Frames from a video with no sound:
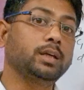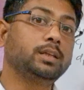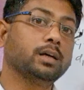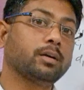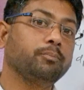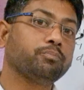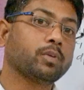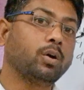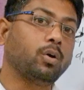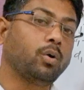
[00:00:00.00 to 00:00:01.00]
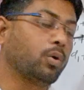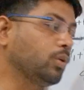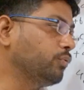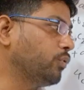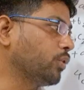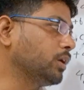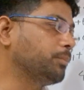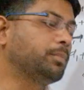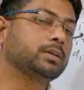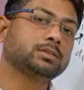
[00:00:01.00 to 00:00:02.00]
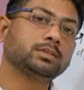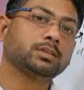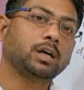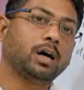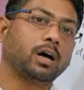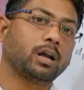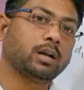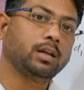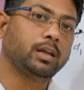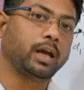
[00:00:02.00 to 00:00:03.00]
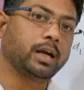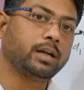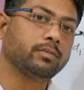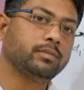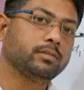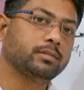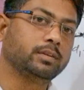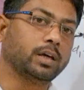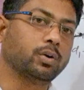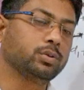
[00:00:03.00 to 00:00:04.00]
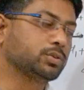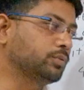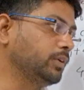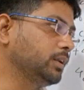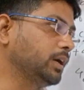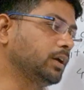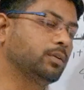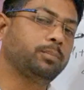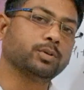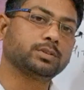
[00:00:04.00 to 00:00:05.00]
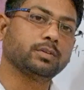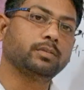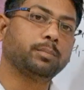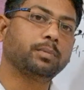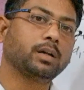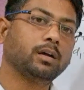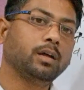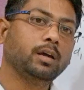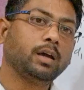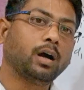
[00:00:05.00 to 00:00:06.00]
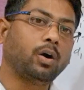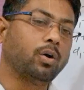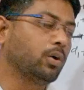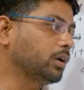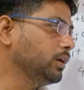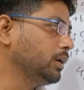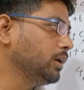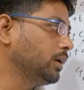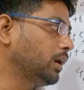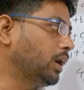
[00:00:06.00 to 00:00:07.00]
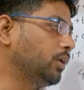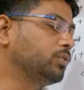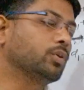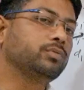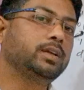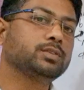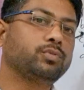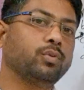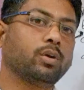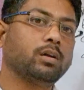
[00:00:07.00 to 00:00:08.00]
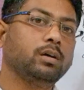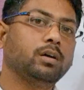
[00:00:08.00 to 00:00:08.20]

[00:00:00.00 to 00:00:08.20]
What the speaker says: either all 4 numbers are negative, then also we'll get positive number, or out of these 4,